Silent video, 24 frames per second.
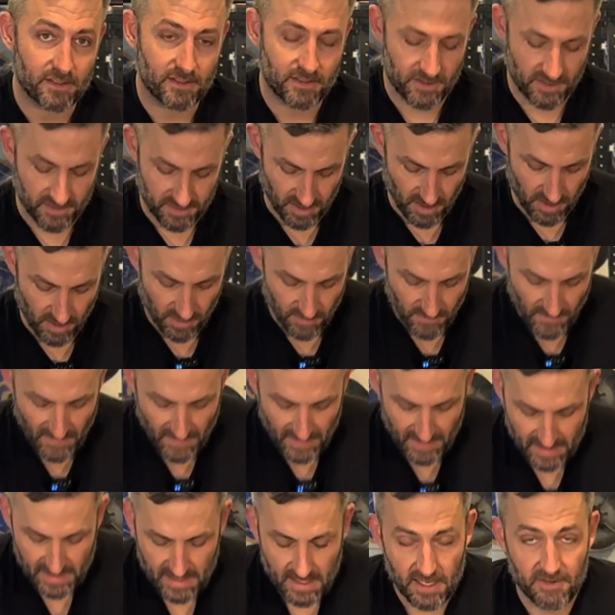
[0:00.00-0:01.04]
So
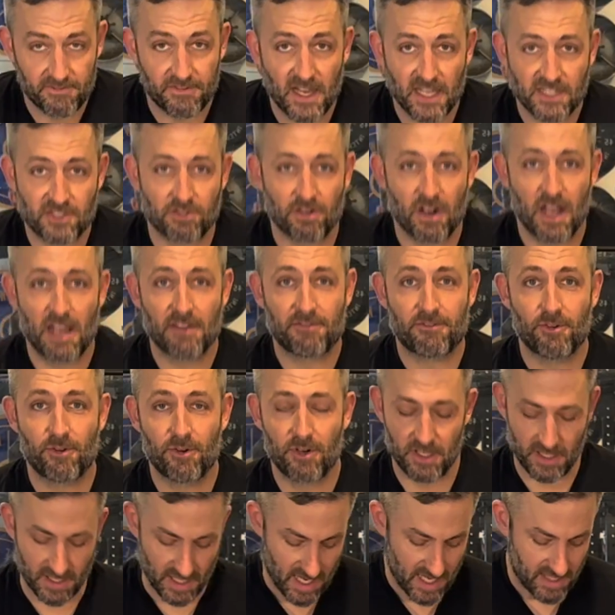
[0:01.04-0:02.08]
if I try for
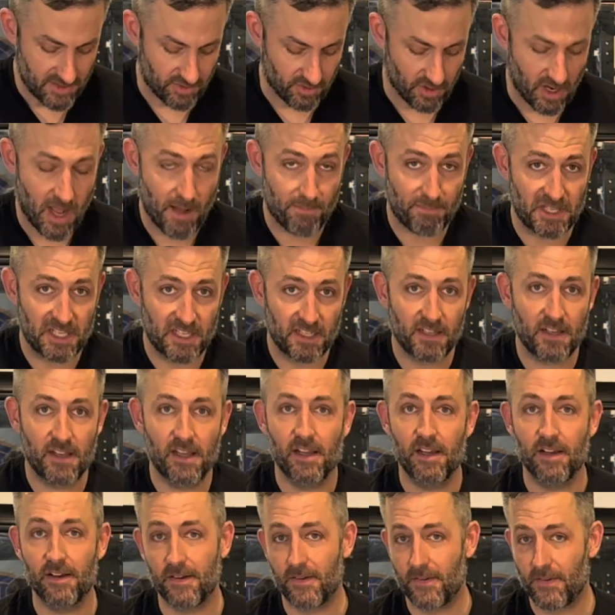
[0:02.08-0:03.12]
it and I drop it,
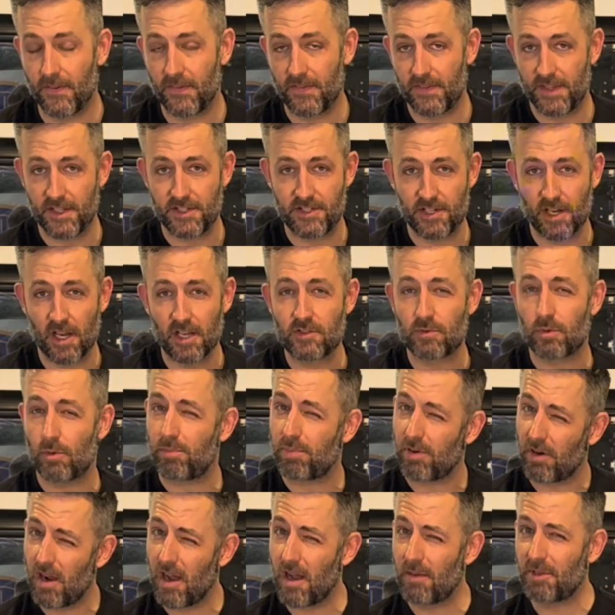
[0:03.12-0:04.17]
the judge will
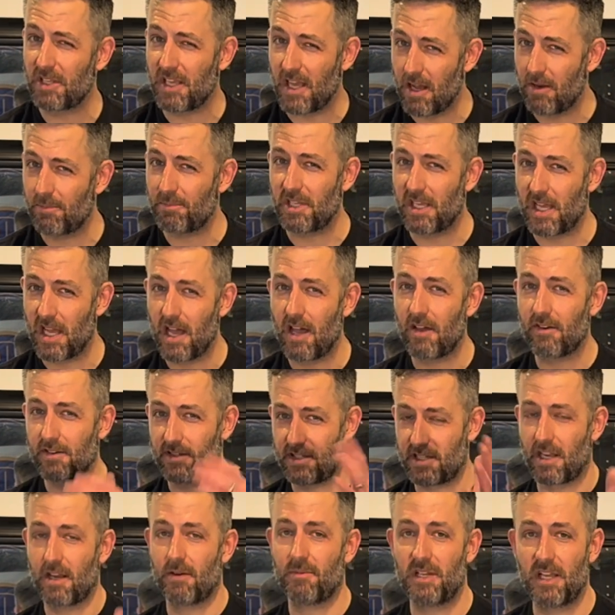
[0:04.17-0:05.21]
probably help me out and
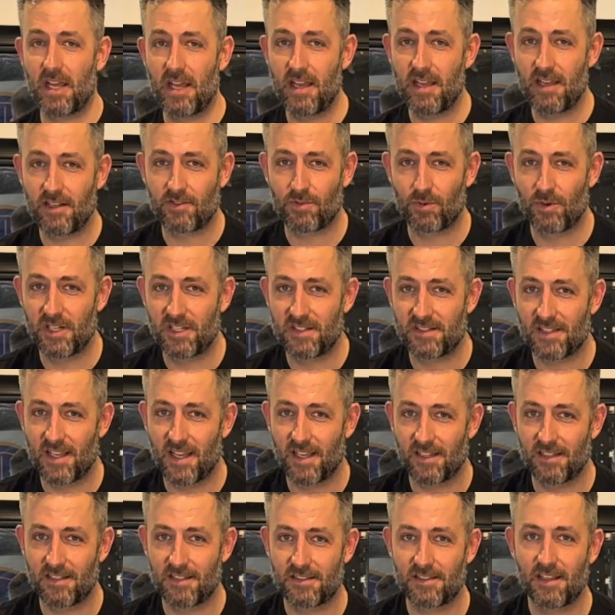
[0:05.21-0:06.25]
tell me, hey, 20
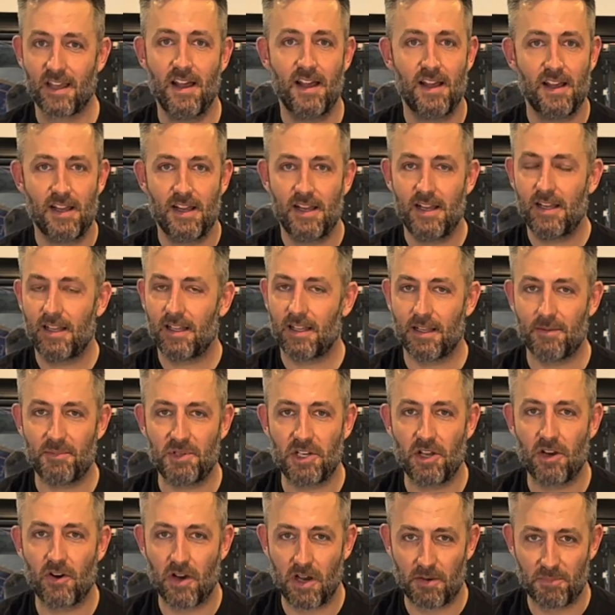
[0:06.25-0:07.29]
seconds, let me
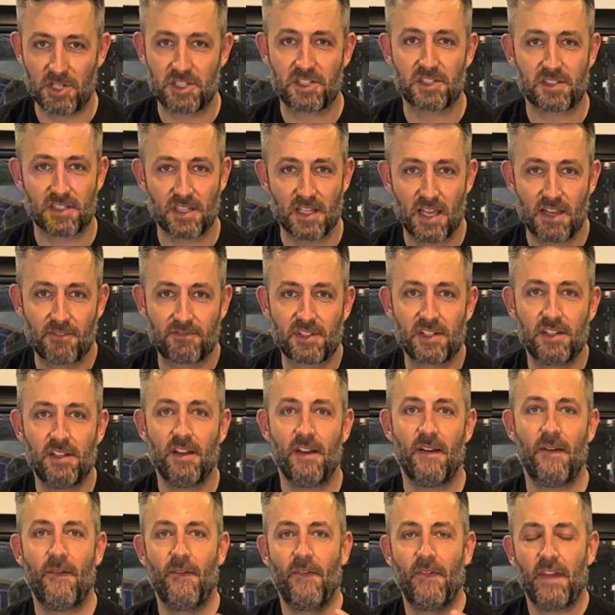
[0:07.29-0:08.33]
know how much is left,
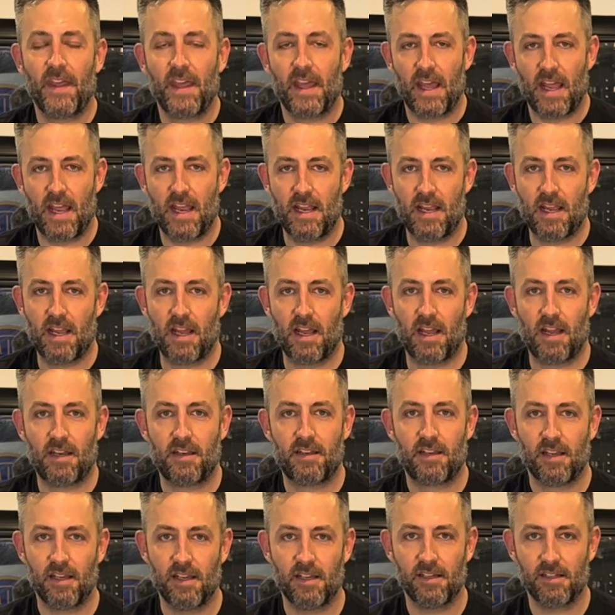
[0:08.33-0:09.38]
and
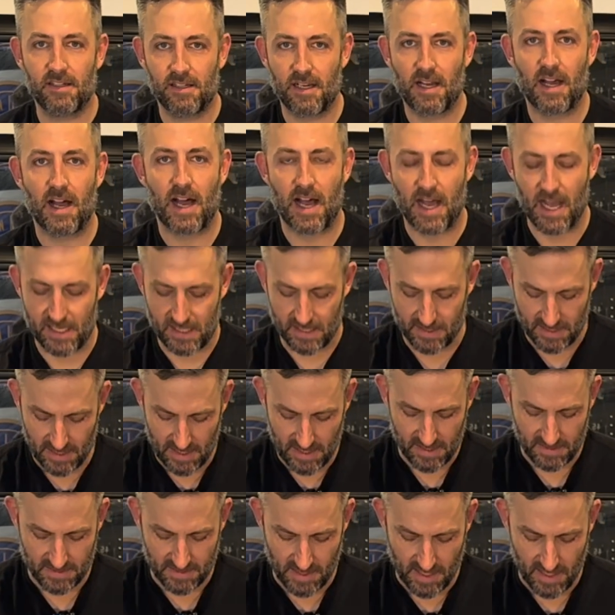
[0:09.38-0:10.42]
I can
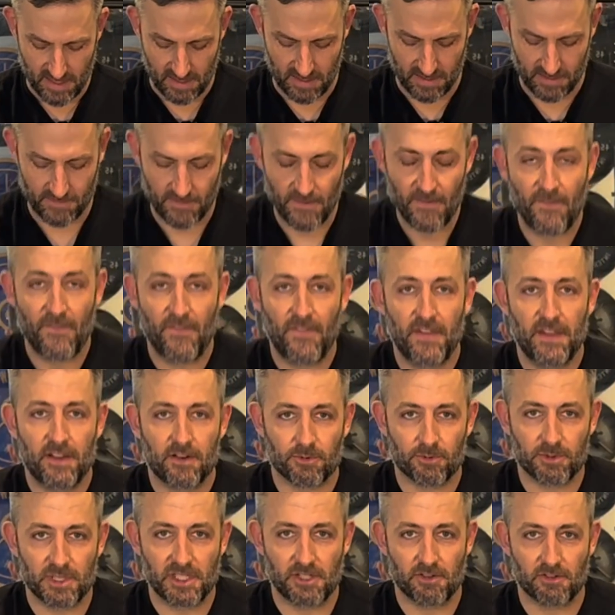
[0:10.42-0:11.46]
take a second,
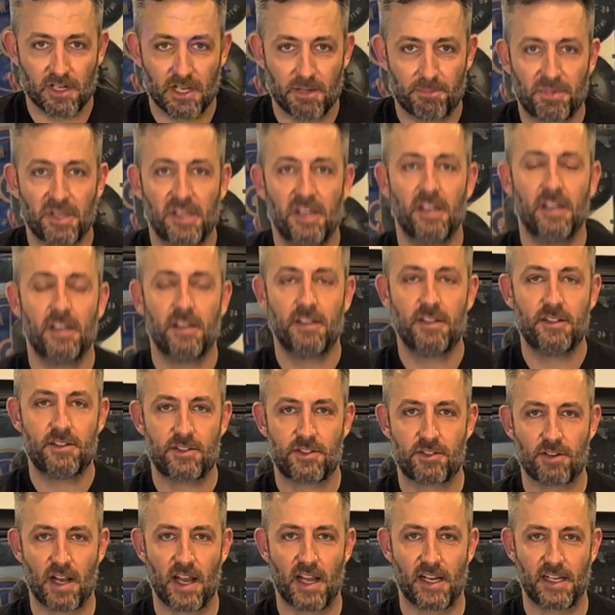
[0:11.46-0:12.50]
regrip,
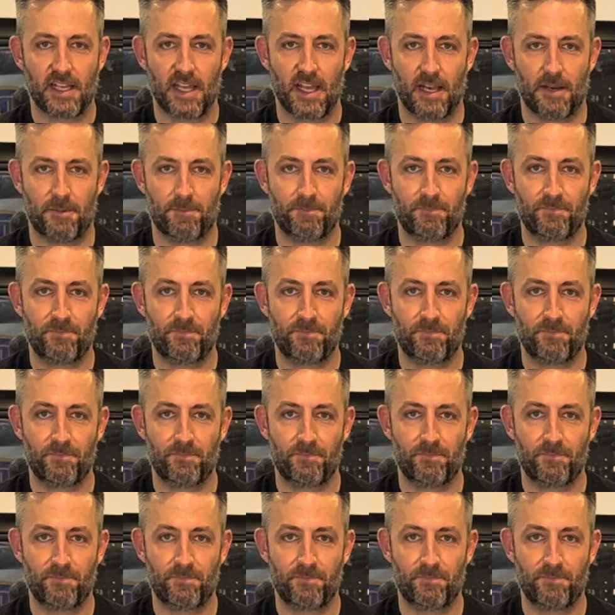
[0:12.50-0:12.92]
try again.